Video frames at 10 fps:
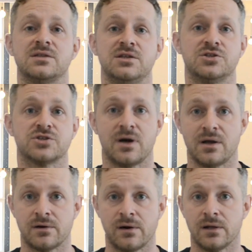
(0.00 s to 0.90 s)
each
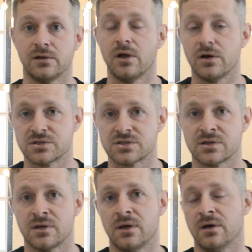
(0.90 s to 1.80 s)
other a lot
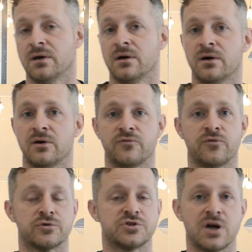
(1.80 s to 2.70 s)

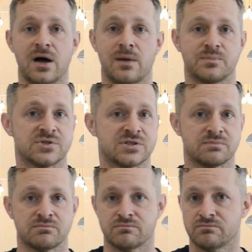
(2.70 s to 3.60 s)
for jobs,
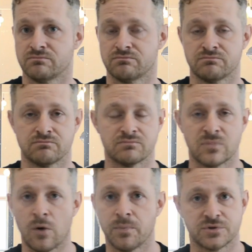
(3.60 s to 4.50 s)

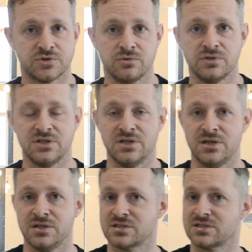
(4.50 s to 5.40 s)

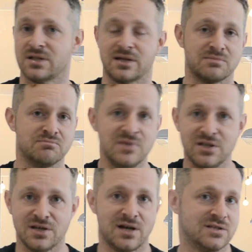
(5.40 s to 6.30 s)
opportunities like
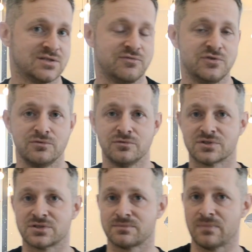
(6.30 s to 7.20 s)
media
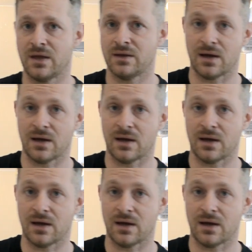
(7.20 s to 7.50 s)
interviews and